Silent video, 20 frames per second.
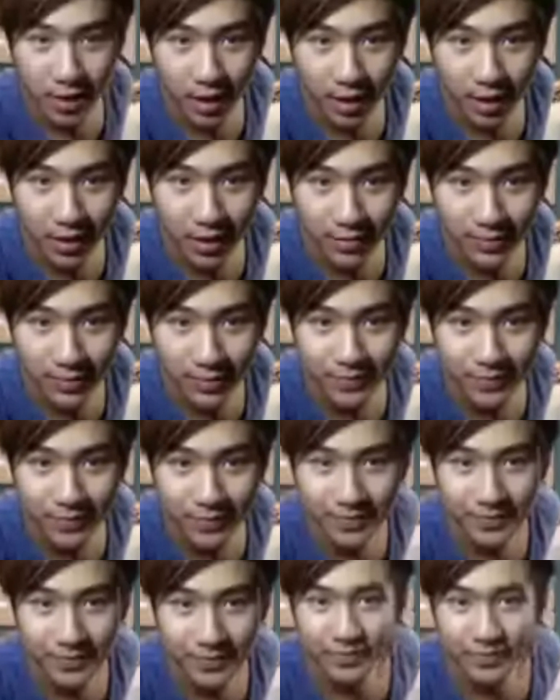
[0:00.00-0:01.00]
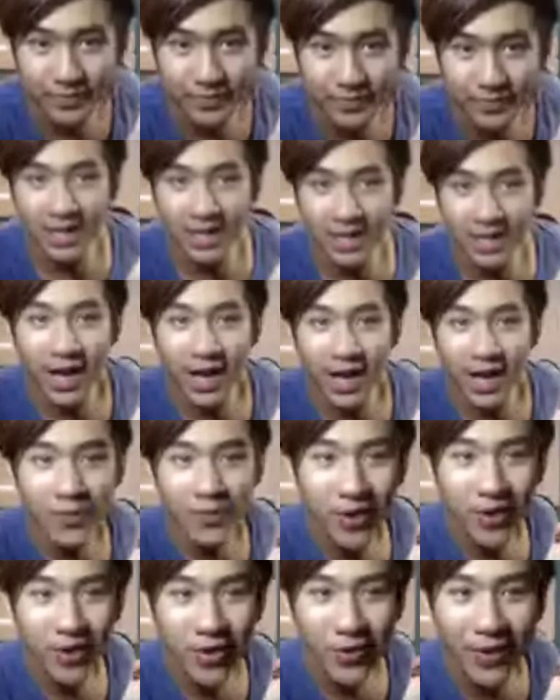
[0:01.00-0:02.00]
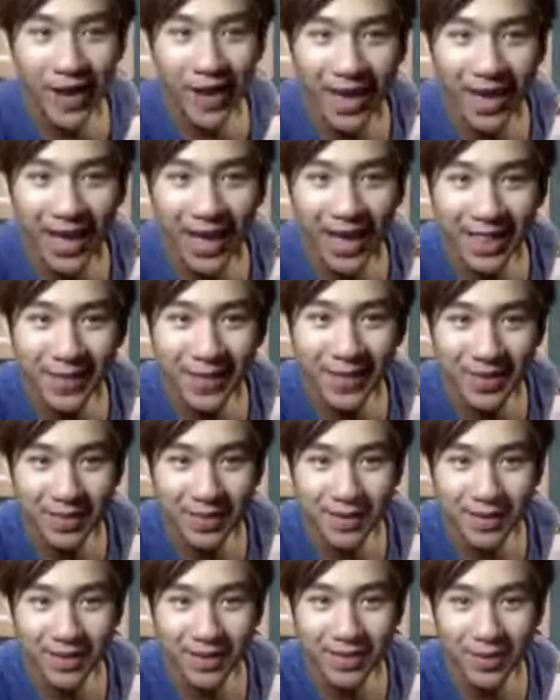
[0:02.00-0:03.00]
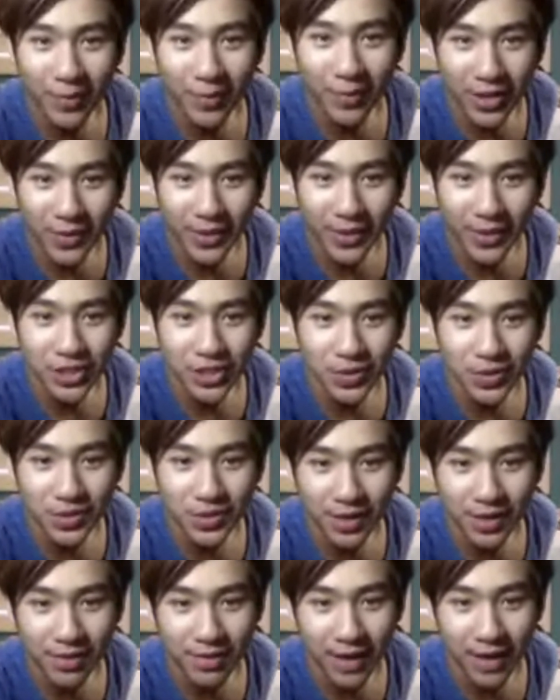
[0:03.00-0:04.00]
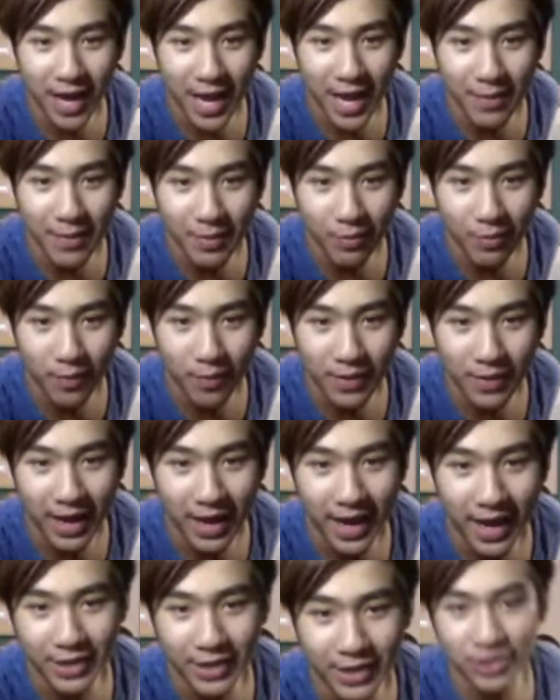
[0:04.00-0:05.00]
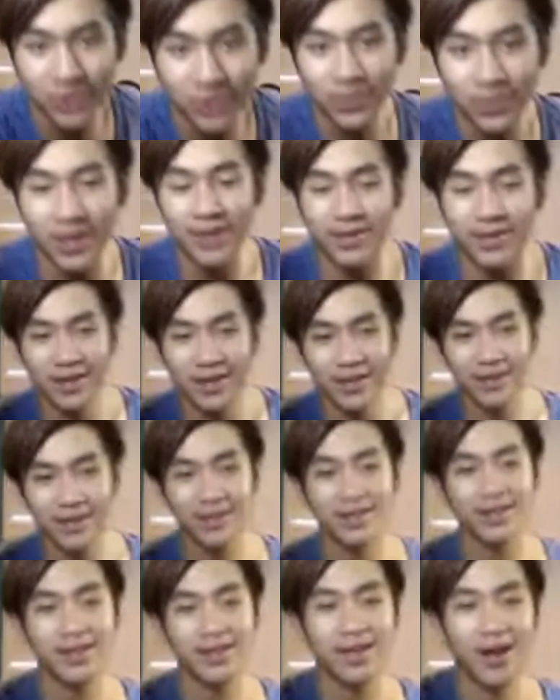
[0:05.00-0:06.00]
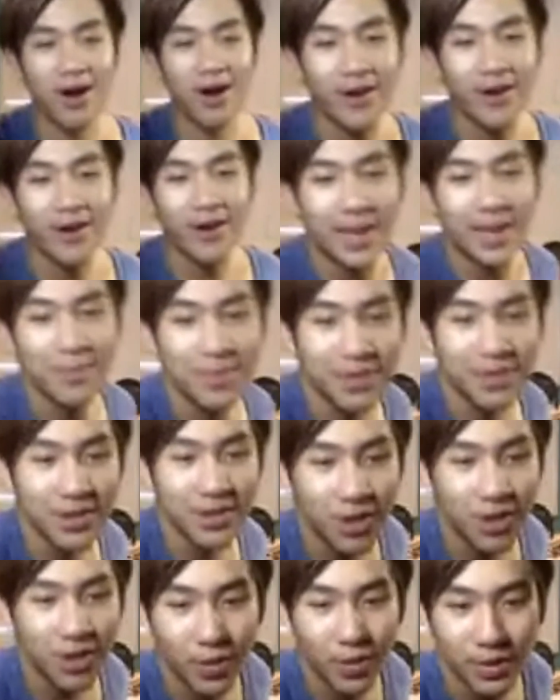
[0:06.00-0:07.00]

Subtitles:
I don't know. Let me see. The one that I do to the side, but more behind you. Is it? All right. I'm just gonna go.